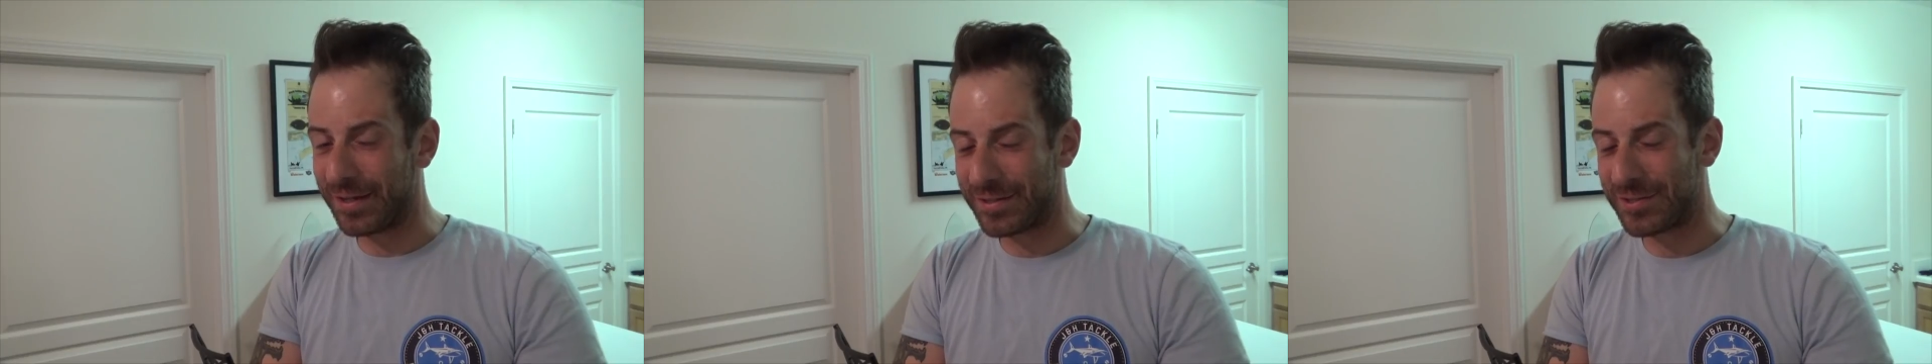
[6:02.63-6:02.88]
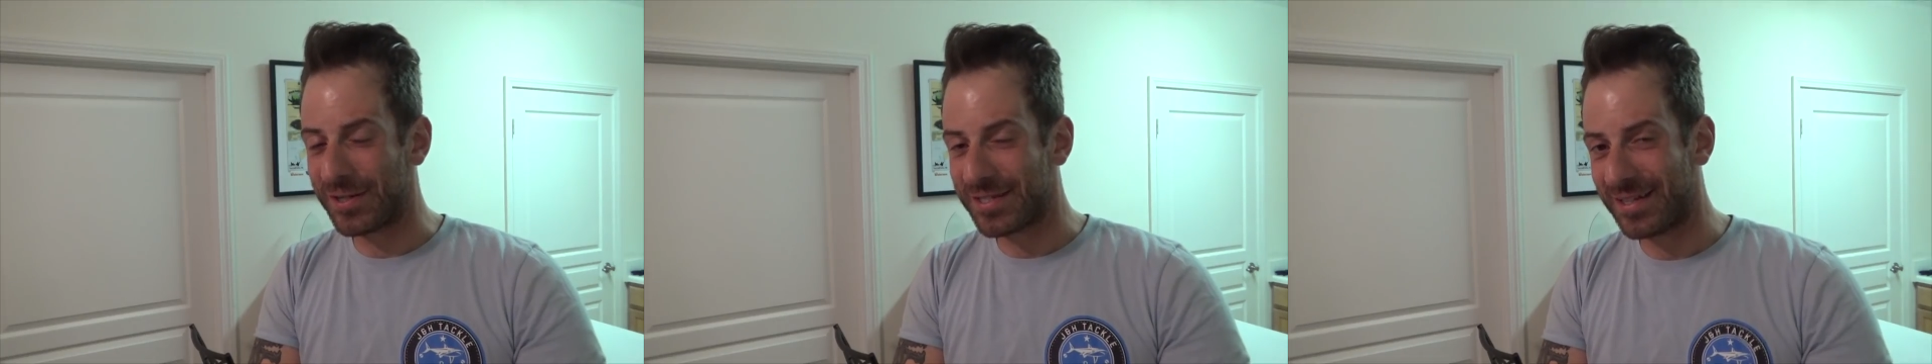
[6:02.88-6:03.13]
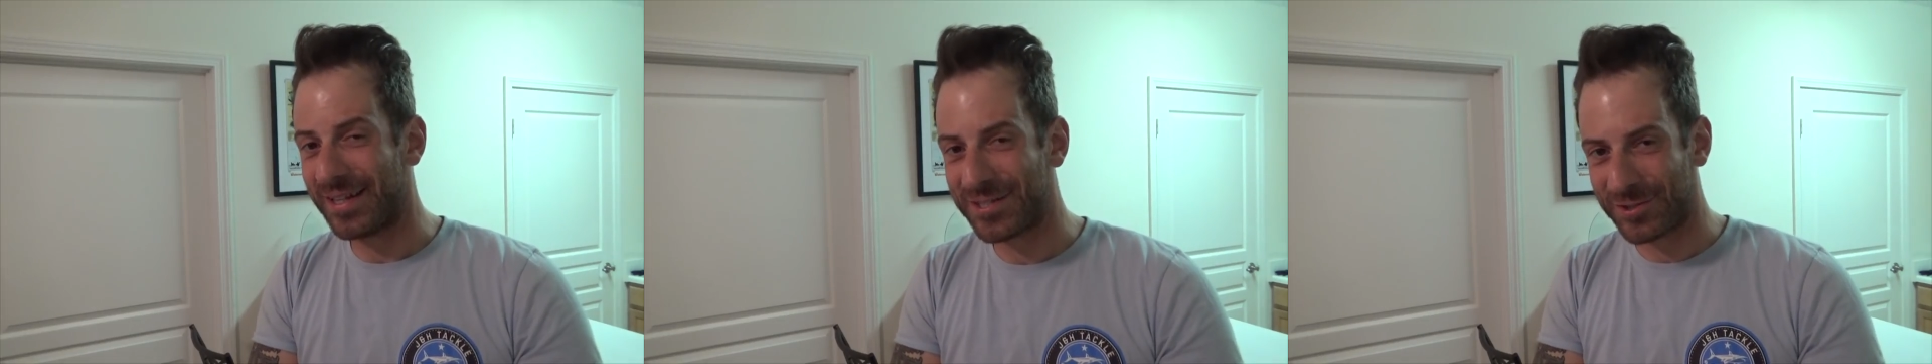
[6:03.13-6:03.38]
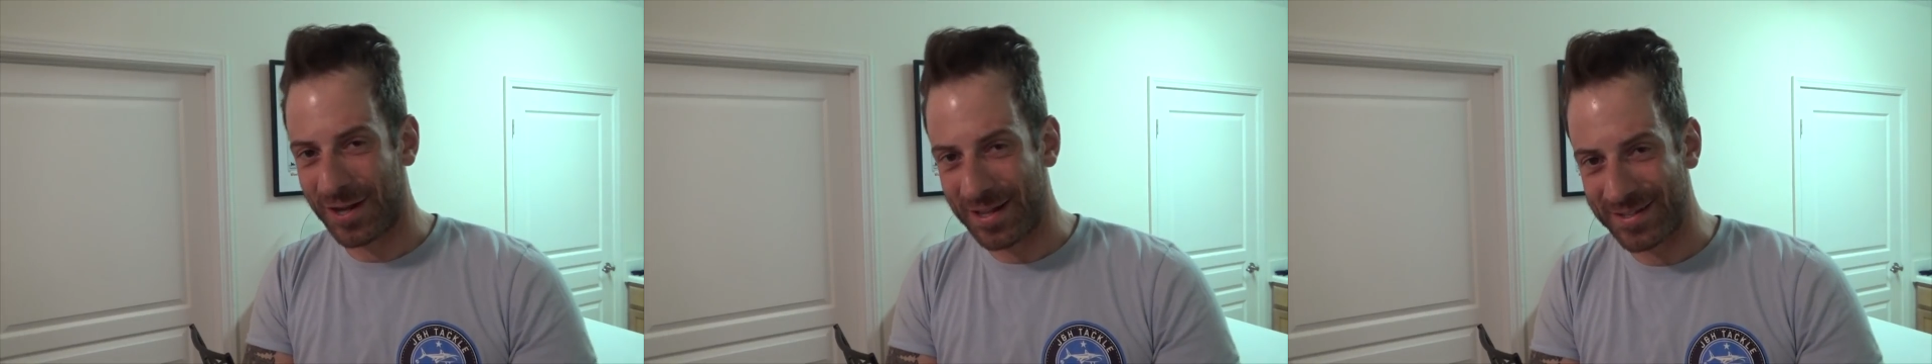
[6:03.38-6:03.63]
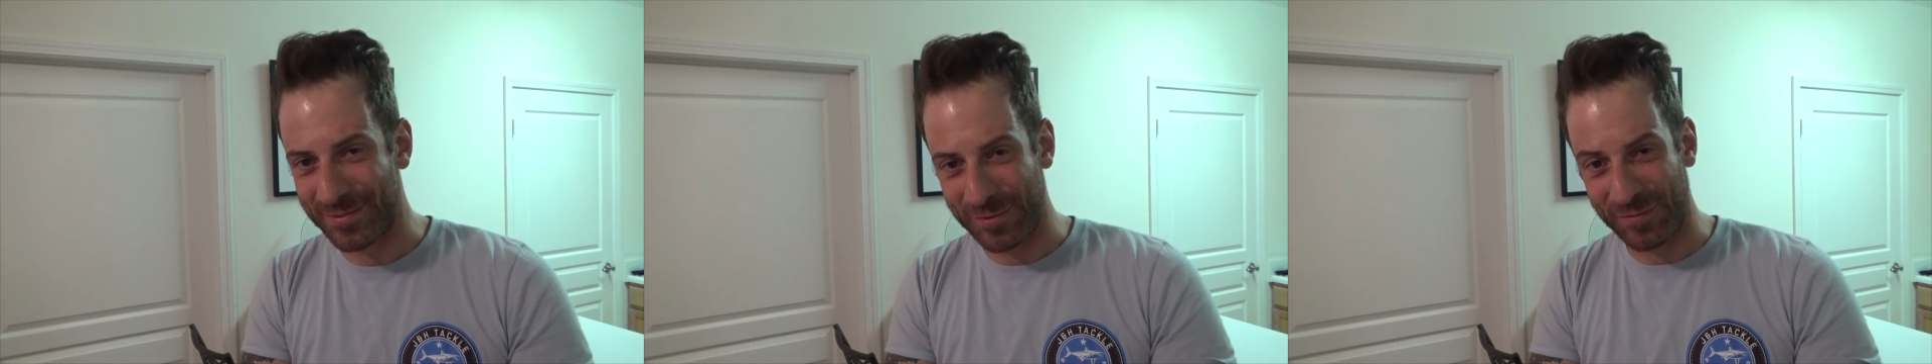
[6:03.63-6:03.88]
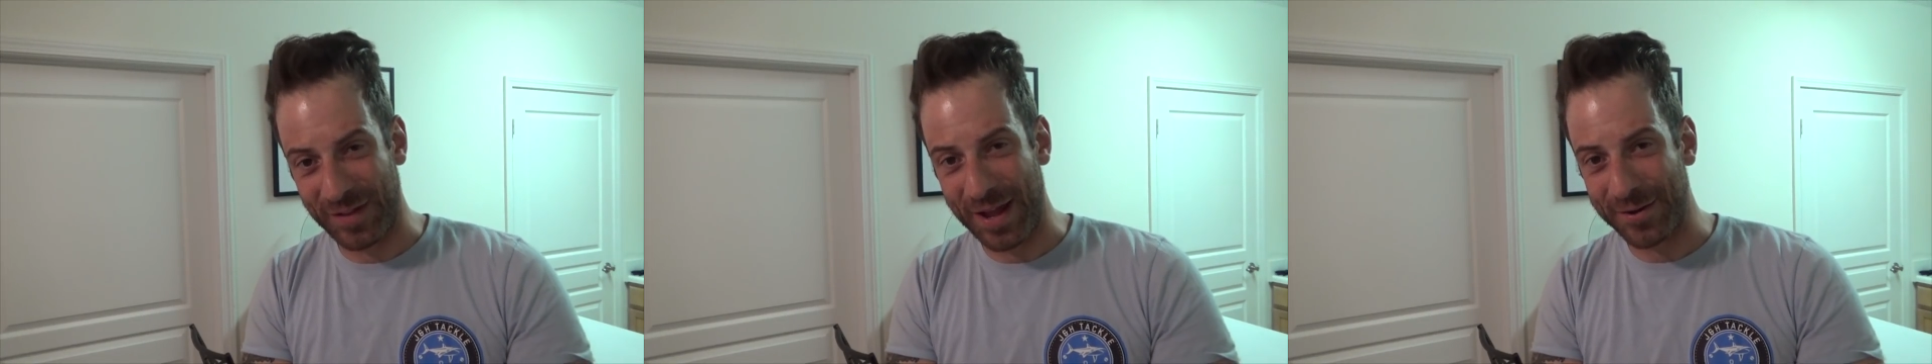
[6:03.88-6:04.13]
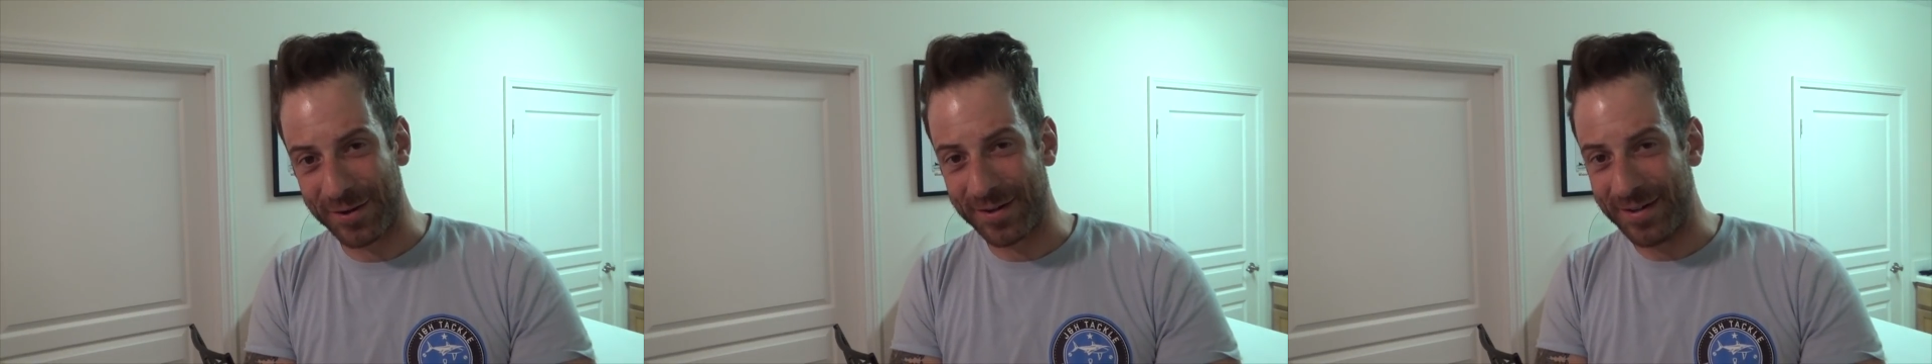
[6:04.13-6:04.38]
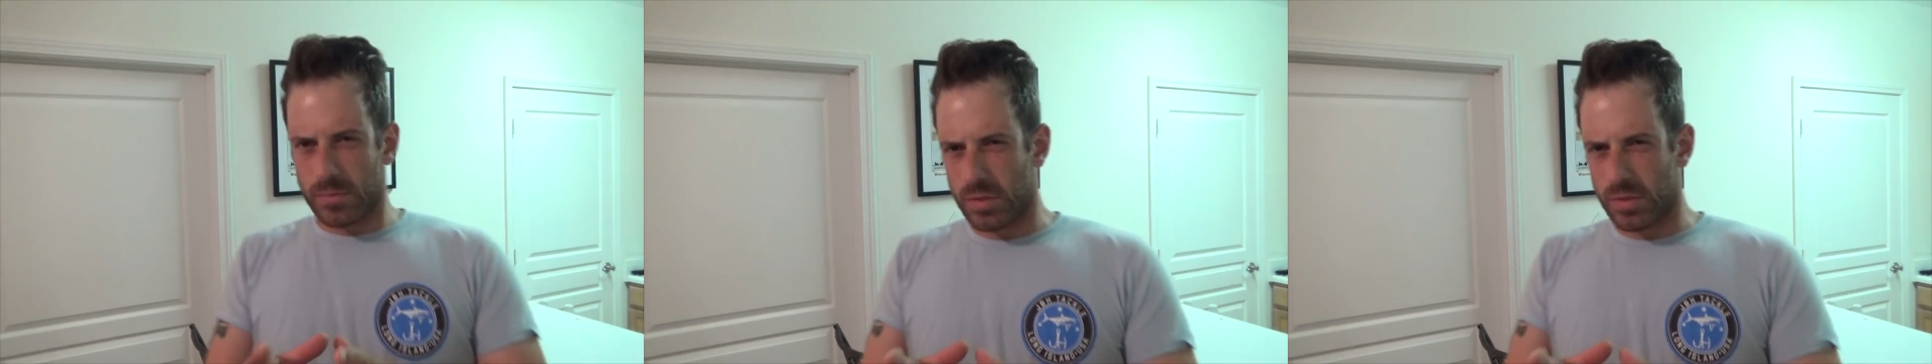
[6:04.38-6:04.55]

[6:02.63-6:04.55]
good. So I said, let's try this with flounder.